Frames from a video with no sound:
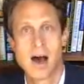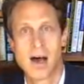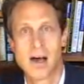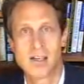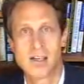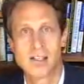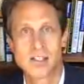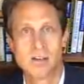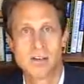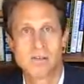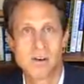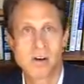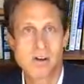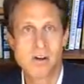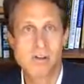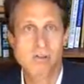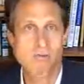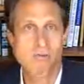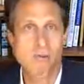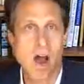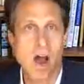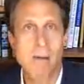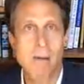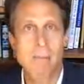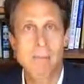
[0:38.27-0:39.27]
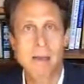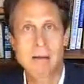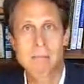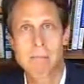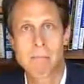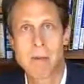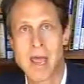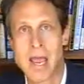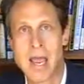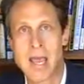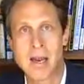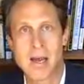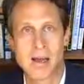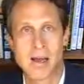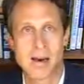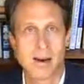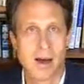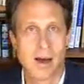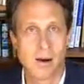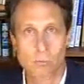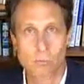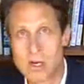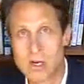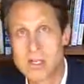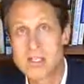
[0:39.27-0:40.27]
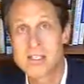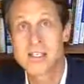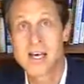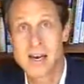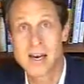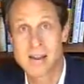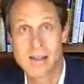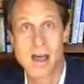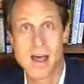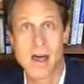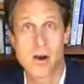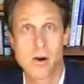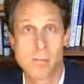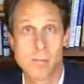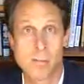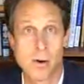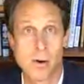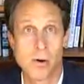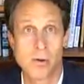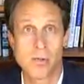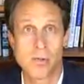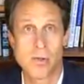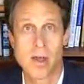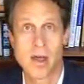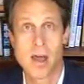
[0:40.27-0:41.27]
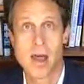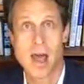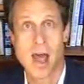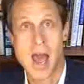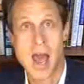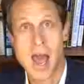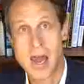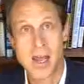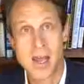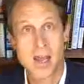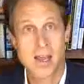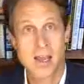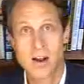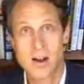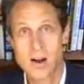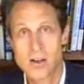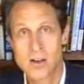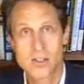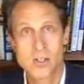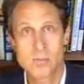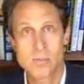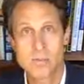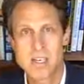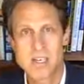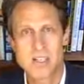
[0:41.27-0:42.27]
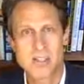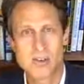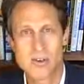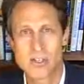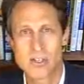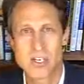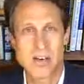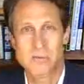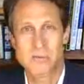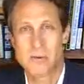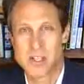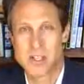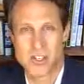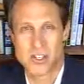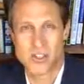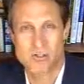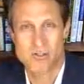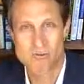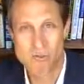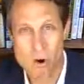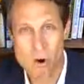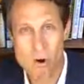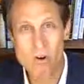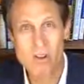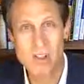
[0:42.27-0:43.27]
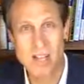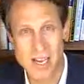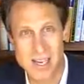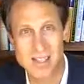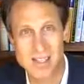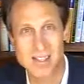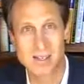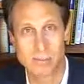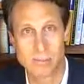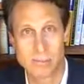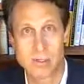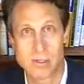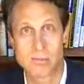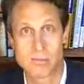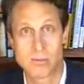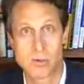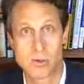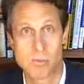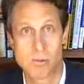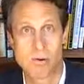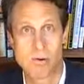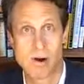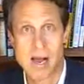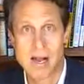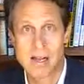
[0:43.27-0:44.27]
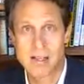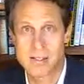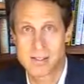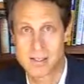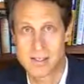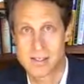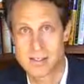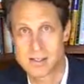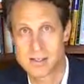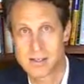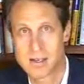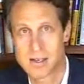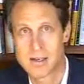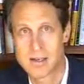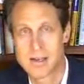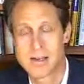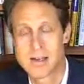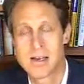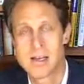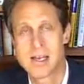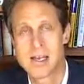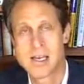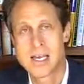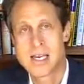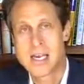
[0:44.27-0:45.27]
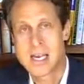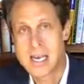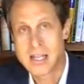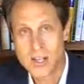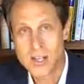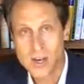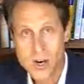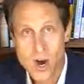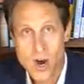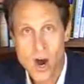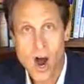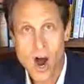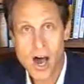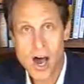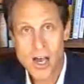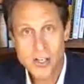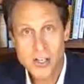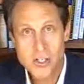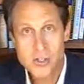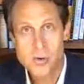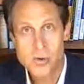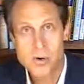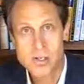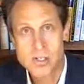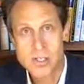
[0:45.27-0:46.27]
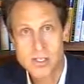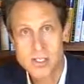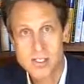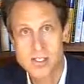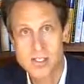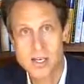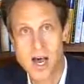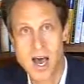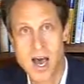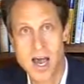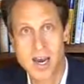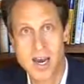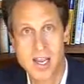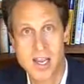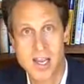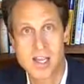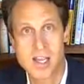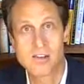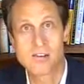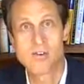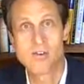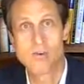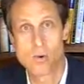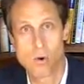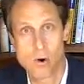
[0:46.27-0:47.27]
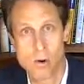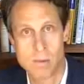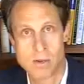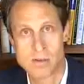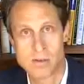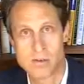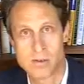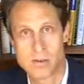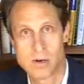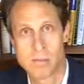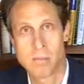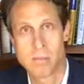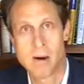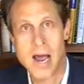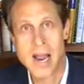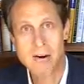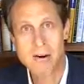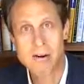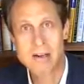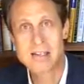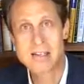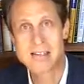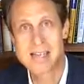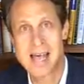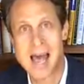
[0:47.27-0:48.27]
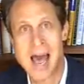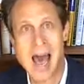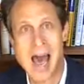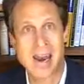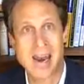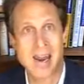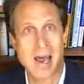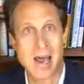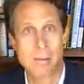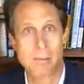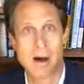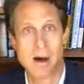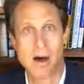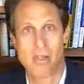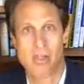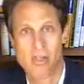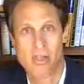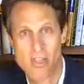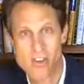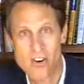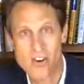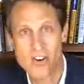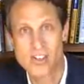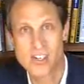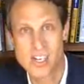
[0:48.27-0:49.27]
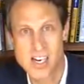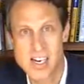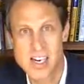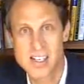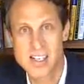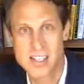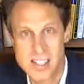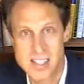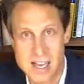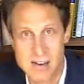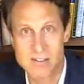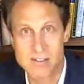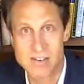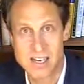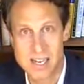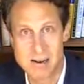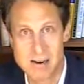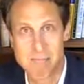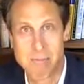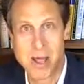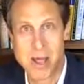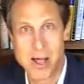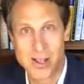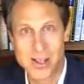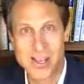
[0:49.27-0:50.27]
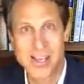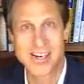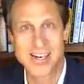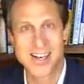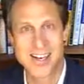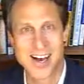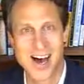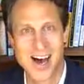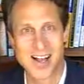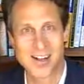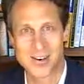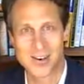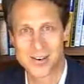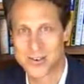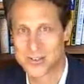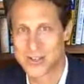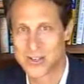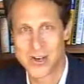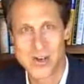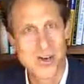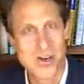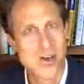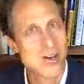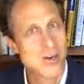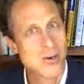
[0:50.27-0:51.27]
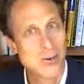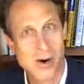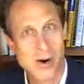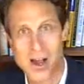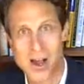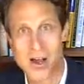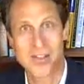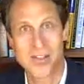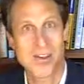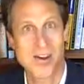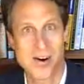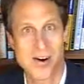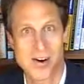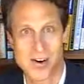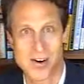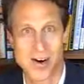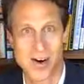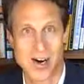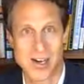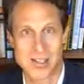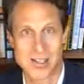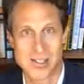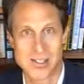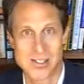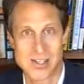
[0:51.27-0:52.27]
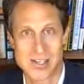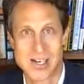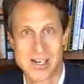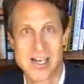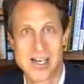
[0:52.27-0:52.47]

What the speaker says: severe throbbing pain on one side of the head or both. And it can also be associated with stroke-like symptoms or paralysis. And the cost to our society is enormous. You know, migraines add about $13 to $17 billion to our healthcare costs.